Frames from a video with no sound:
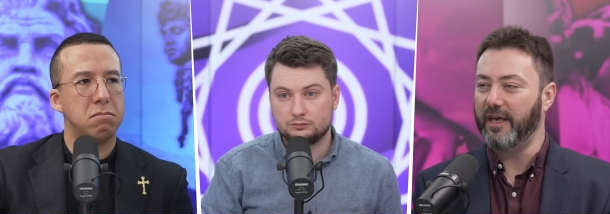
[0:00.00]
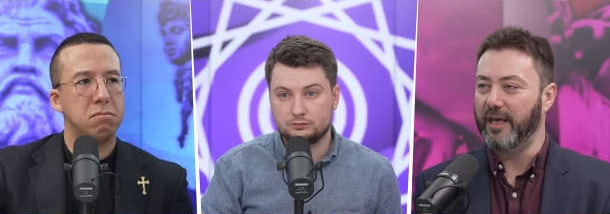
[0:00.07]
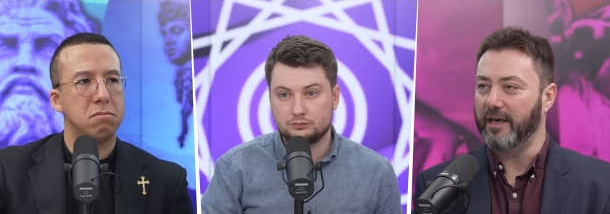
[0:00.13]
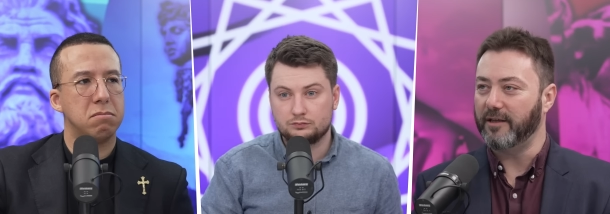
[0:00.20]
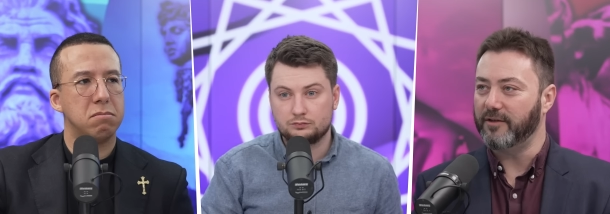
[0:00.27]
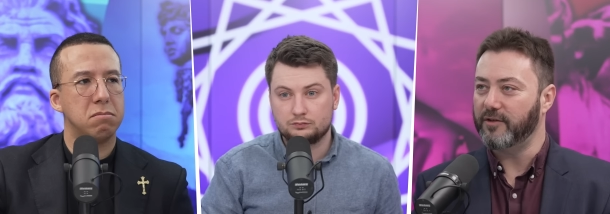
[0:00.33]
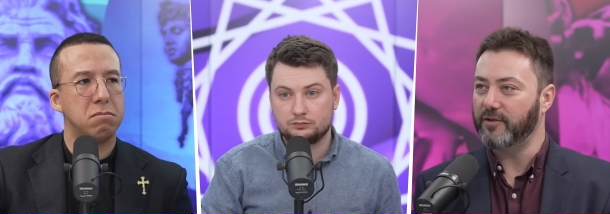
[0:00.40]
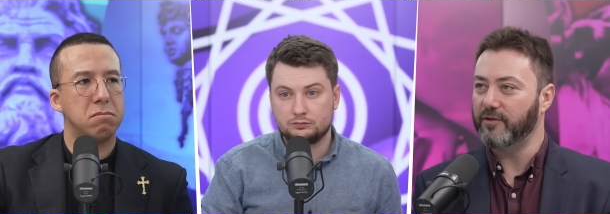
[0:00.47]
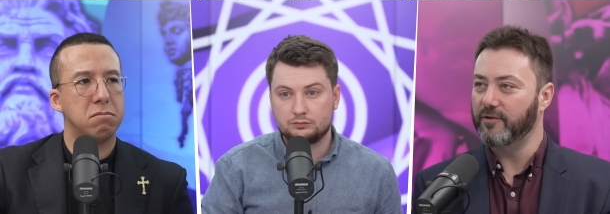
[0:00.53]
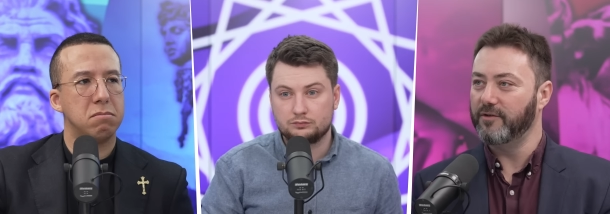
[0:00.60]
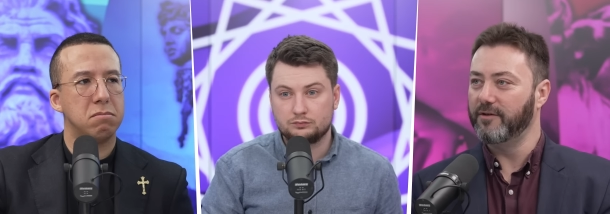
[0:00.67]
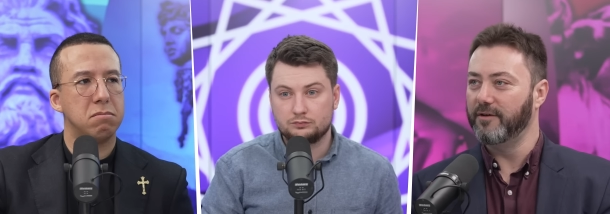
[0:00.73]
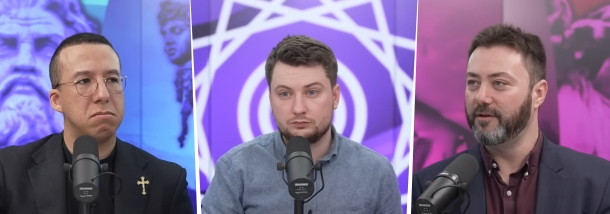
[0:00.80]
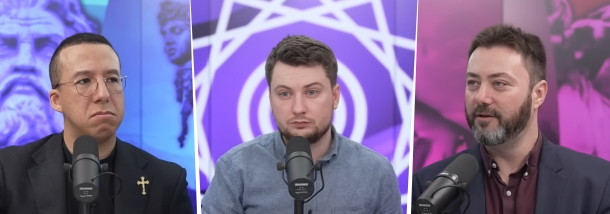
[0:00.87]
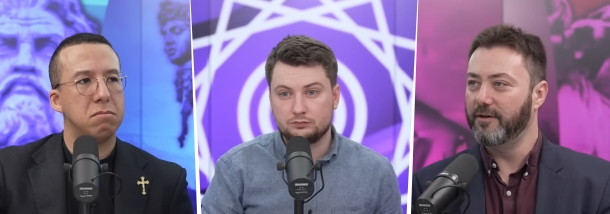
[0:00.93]
Speaker 1: kids?
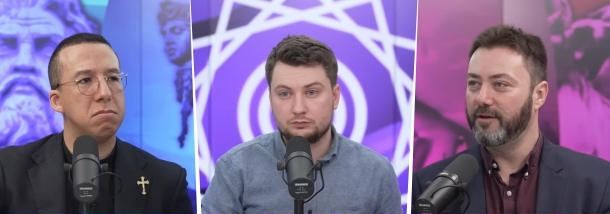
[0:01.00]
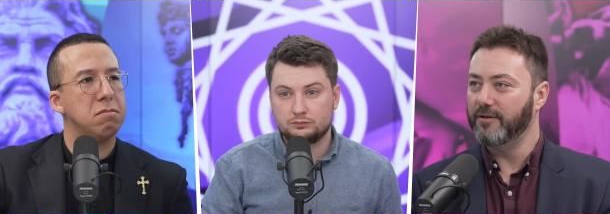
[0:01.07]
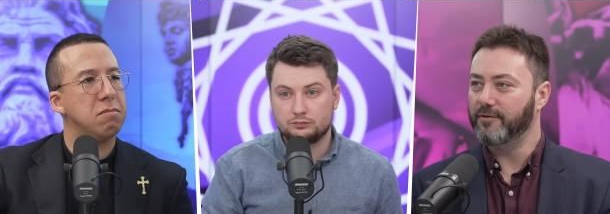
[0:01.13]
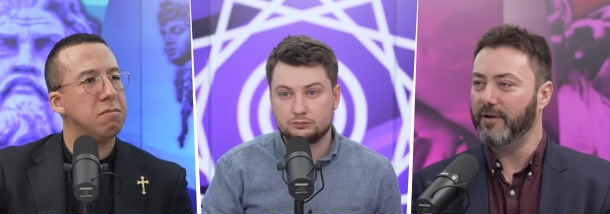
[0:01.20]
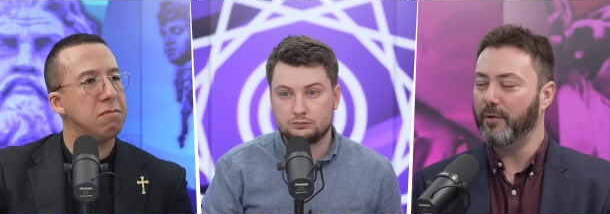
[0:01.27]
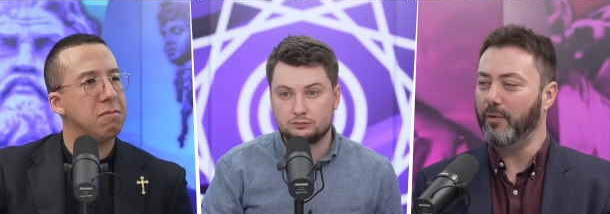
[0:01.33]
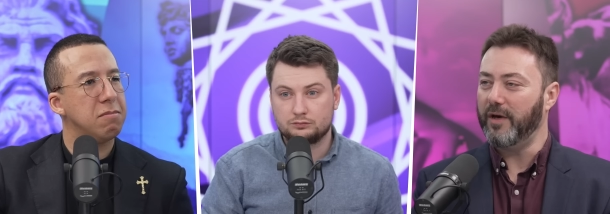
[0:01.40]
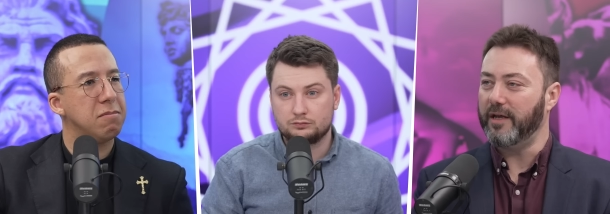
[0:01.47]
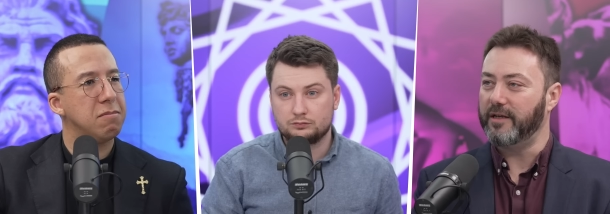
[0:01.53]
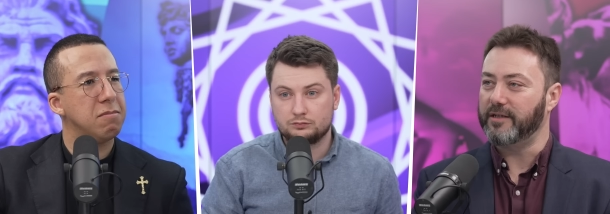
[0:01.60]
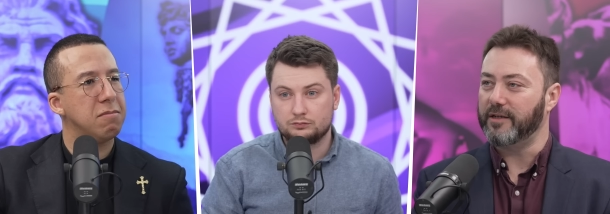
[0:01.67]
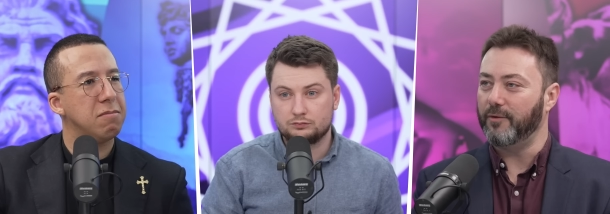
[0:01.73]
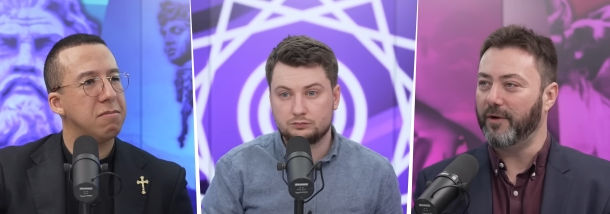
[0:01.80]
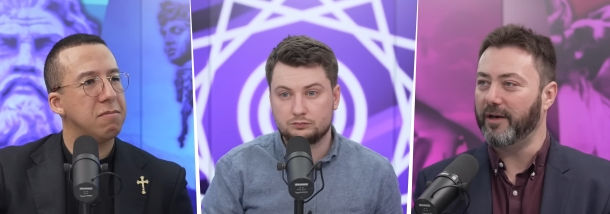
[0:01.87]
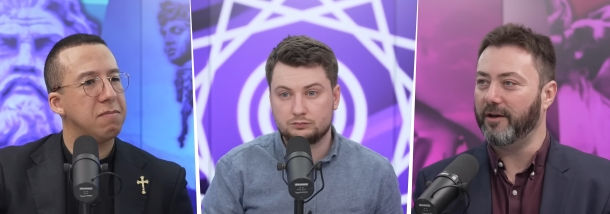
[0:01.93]
It's really weird,
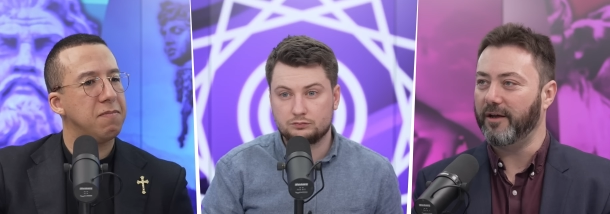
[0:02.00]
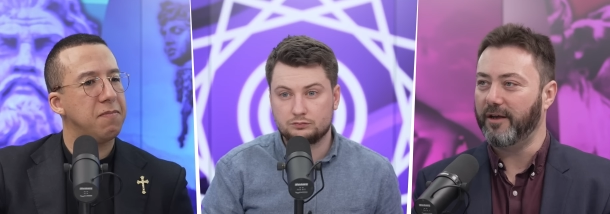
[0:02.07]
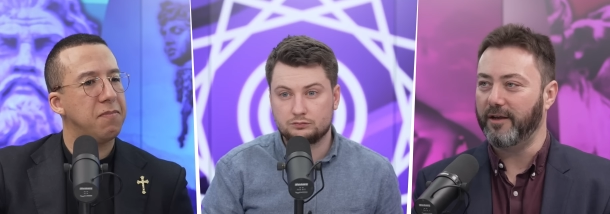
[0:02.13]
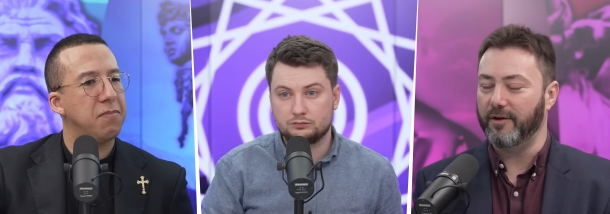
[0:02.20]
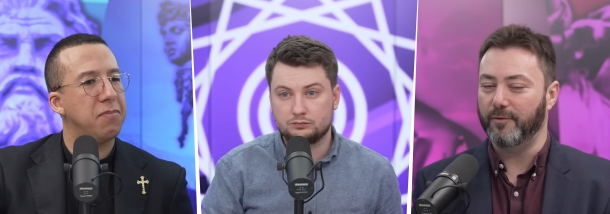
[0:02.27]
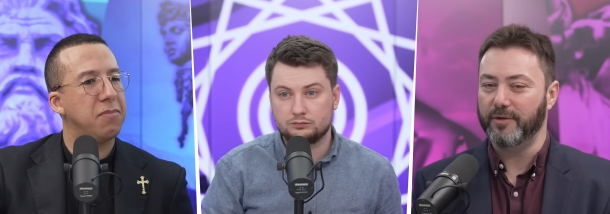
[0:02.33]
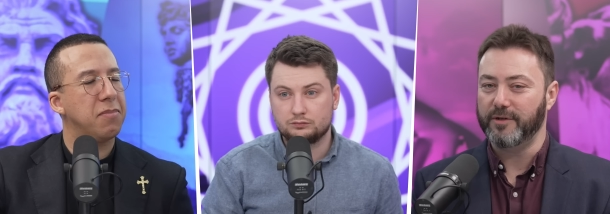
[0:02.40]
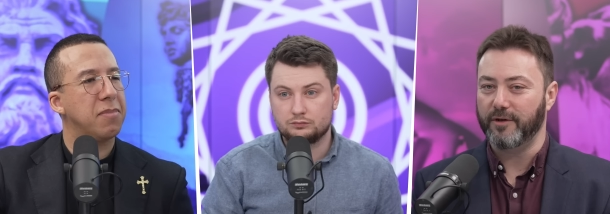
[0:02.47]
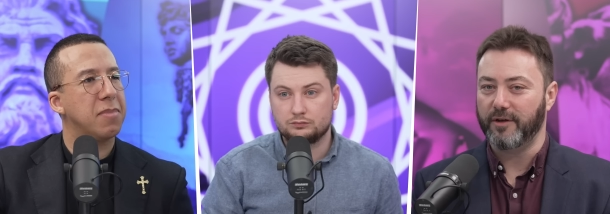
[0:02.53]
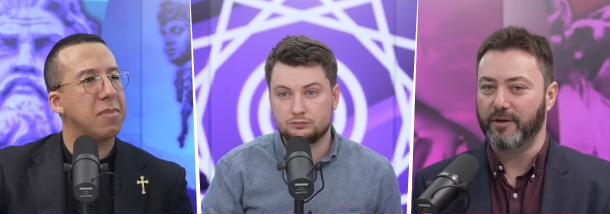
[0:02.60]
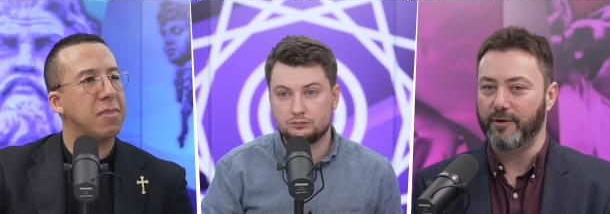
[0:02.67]
isn't it? When, like, you know, we took